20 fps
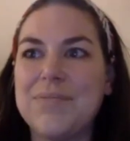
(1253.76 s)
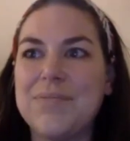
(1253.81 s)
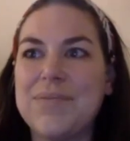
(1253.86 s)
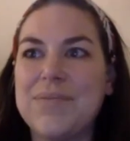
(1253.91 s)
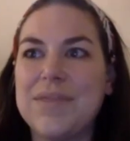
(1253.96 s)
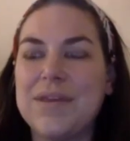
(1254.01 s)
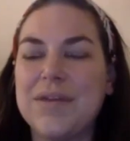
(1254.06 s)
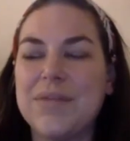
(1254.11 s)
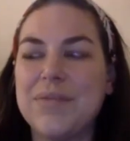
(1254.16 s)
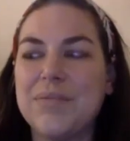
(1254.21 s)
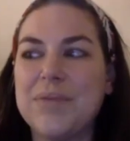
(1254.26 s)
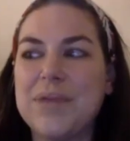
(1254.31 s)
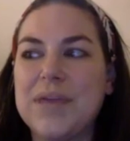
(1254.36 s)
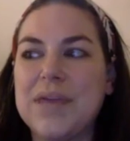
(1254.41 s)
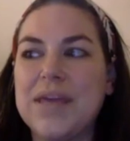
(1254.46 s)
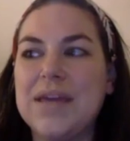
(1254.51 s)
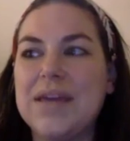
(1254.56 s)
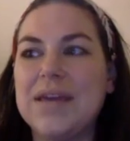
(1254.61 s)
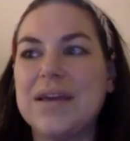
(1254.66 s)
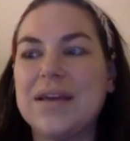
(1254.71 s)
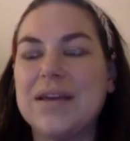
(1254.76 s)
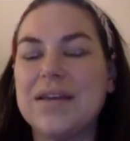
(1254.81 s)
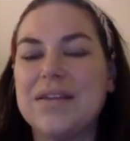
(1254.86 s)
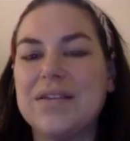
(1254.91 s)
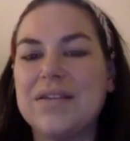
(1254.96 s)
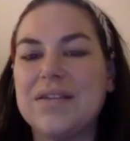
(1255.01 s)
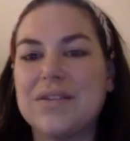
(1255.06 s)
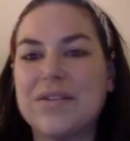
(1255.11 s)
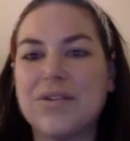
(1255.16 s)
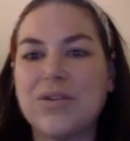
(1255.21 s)
the peak is
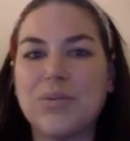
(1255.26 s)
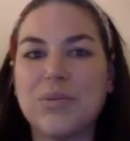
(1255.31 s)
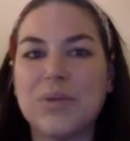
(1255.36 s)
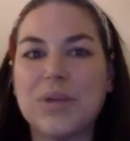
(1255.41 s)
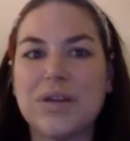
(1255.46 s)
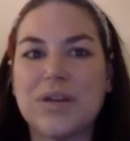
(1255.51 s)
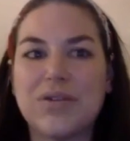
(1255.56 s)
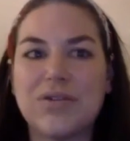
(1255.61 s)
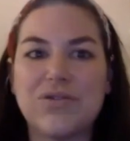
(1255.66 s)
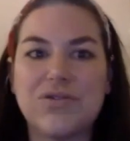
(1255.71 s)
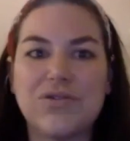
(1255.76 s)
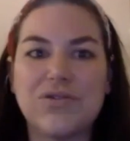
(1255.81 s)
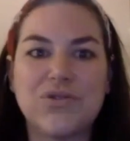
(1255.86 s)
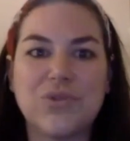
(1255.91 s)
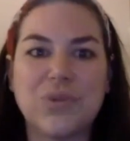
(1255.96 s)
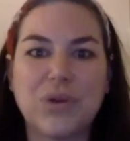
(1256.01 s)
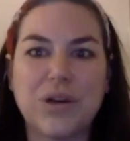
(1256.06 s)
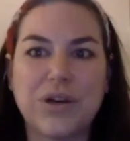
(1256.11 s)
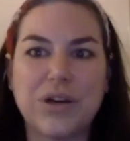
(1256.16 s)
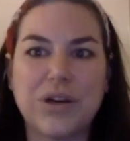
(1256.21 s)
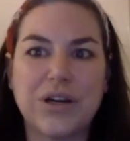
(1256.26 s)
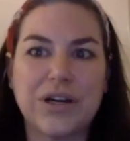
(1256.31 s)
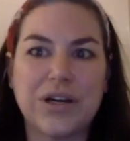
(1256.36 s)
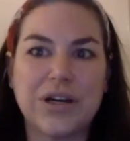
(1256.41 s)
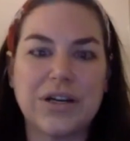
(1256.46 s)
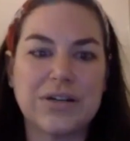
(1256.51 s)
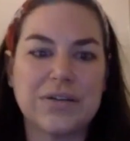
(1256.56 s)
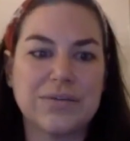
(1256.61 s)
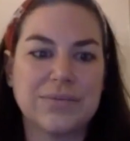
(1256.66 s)
a little bit shorter.